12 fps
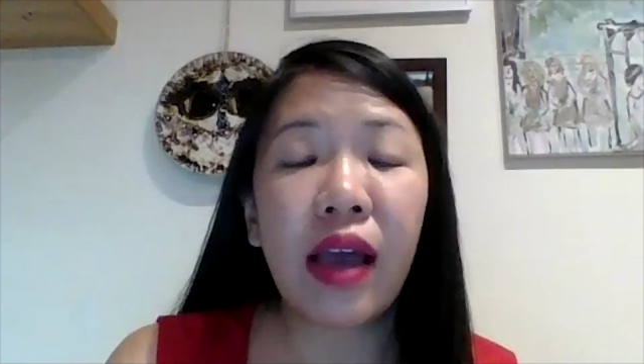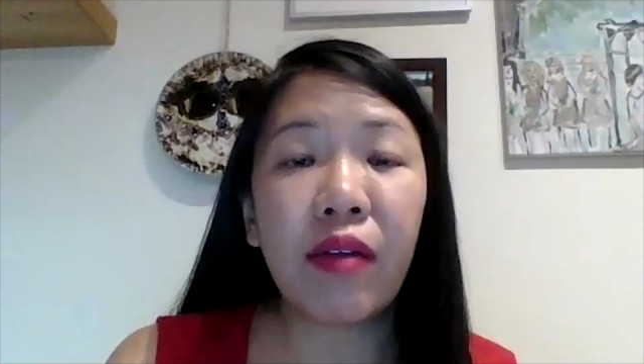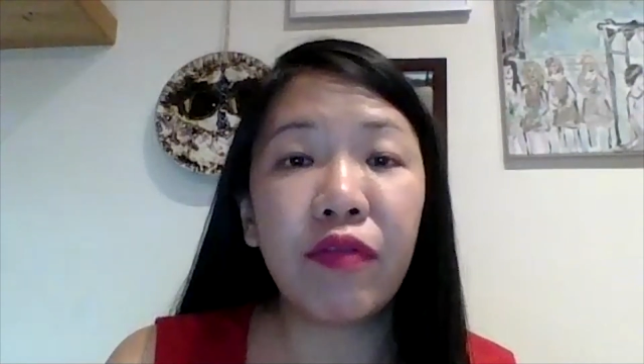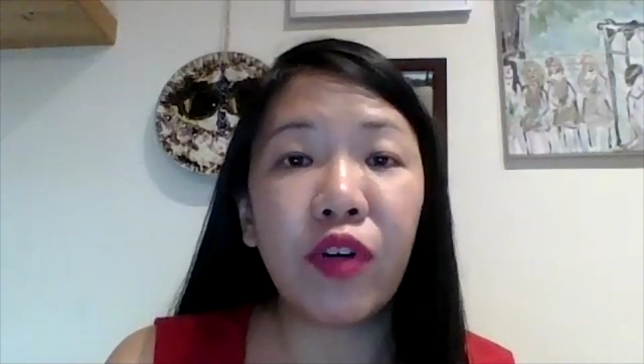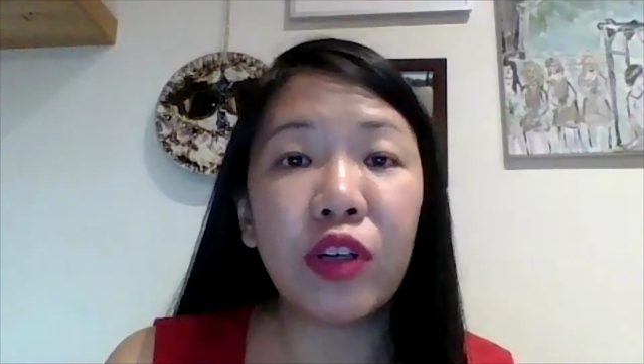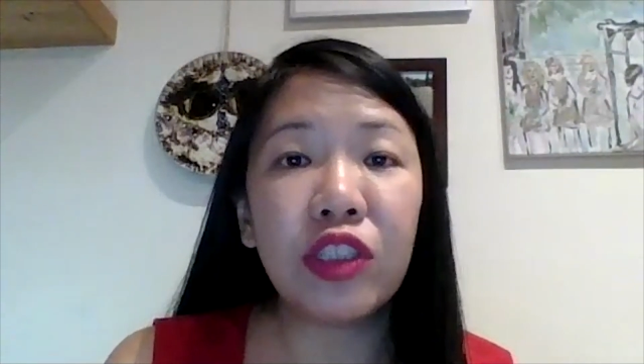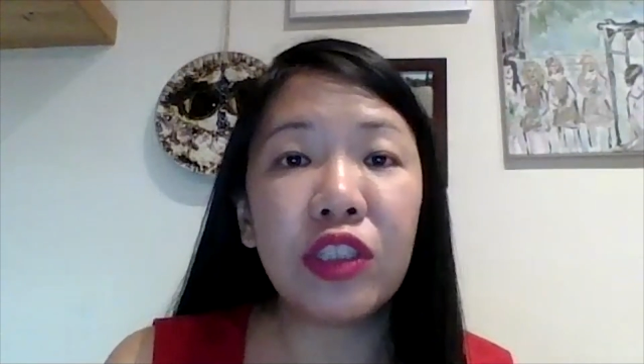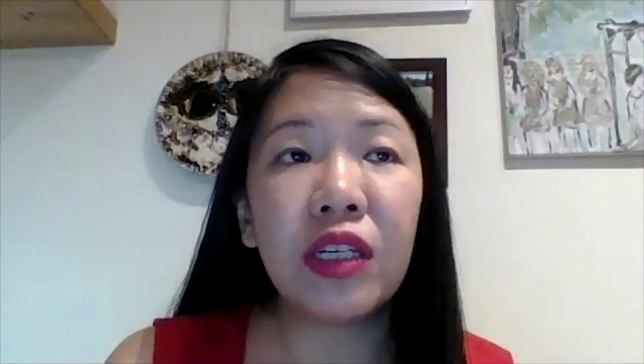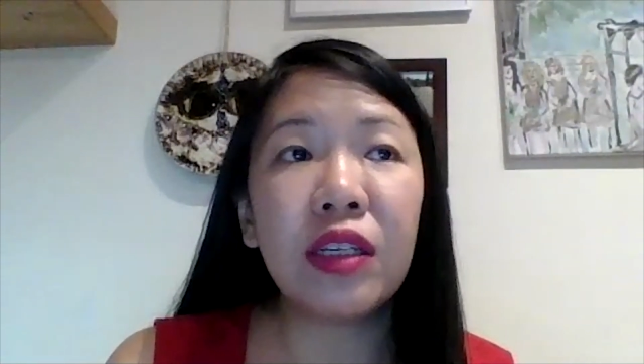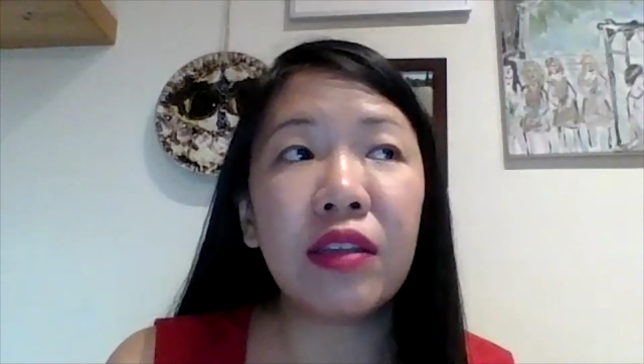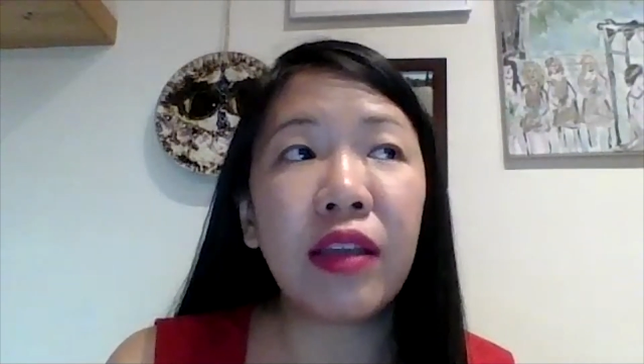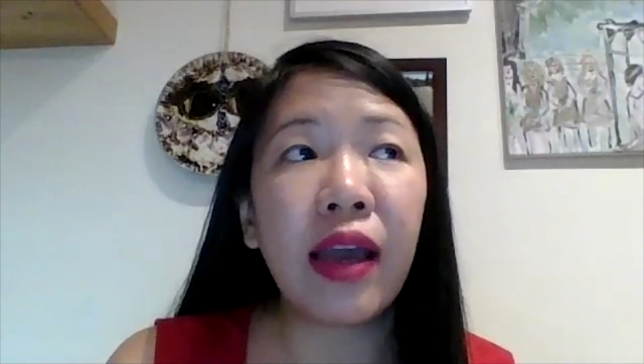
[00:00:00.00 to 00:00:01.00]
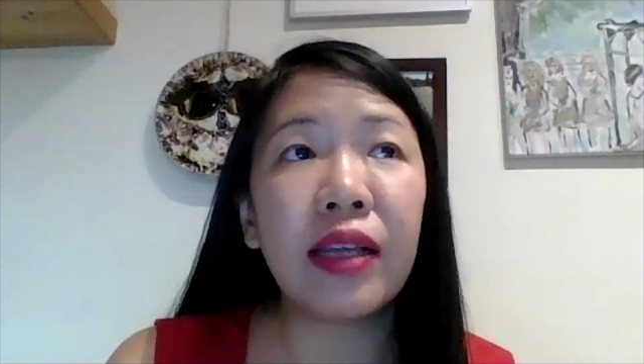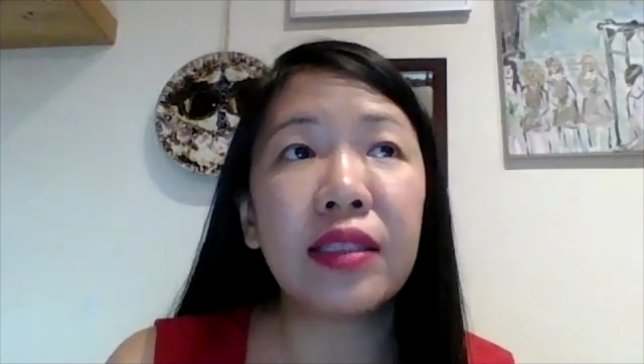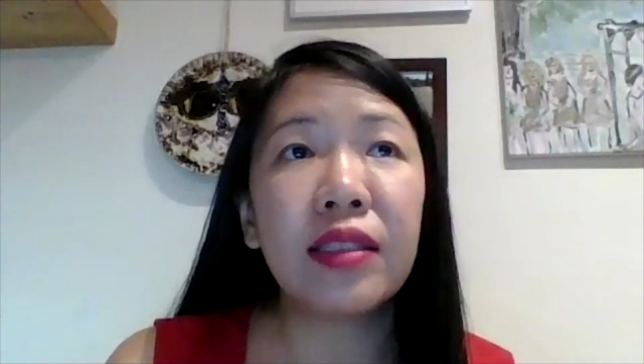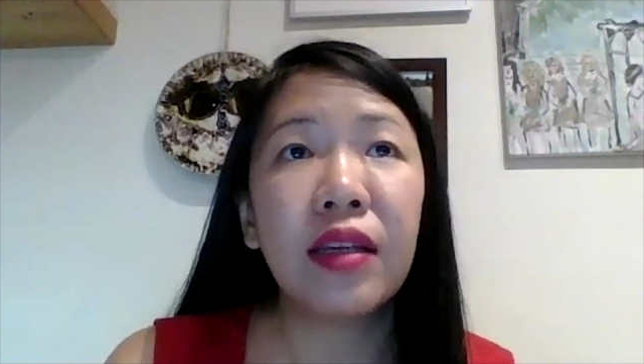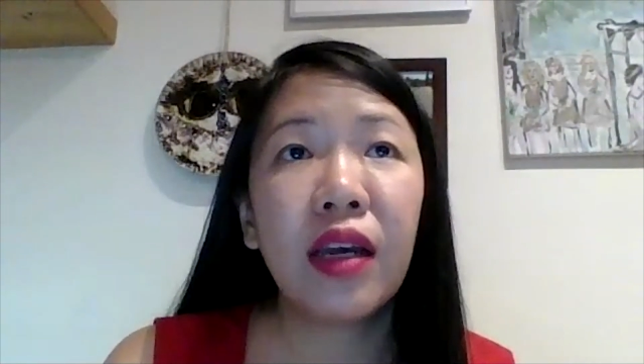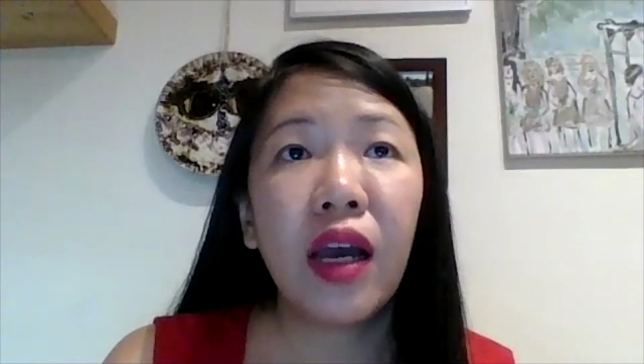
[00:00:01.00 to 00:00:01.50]
unfortunate
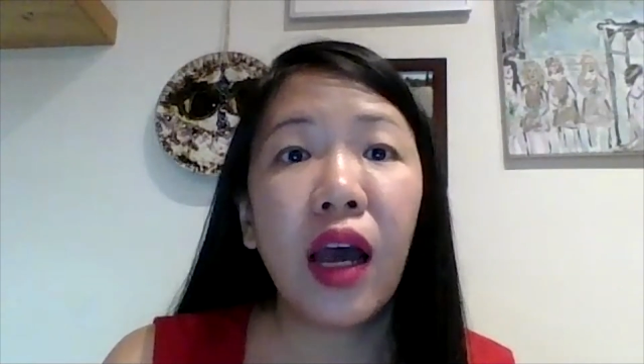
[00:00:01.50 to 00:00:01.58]
that